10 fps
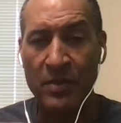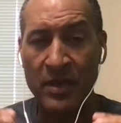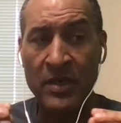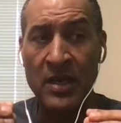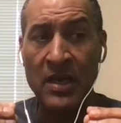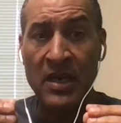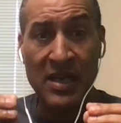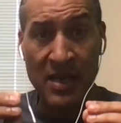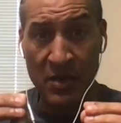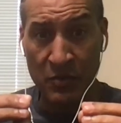But
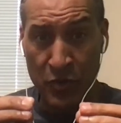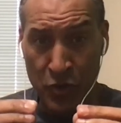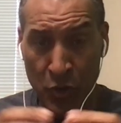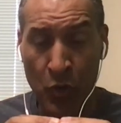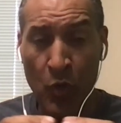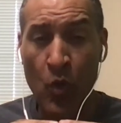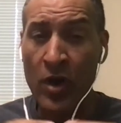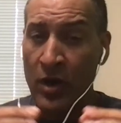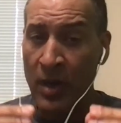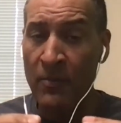do the
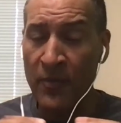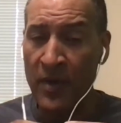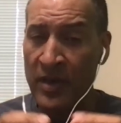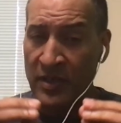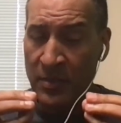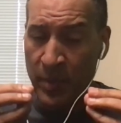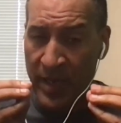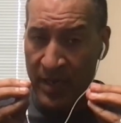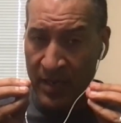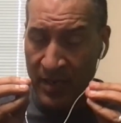work up front and
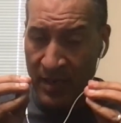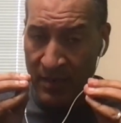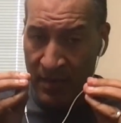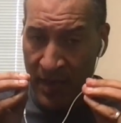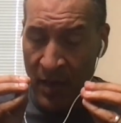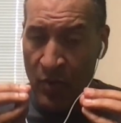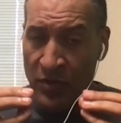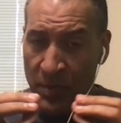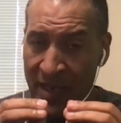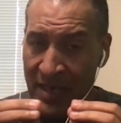
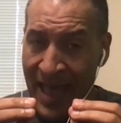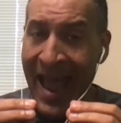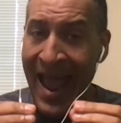spend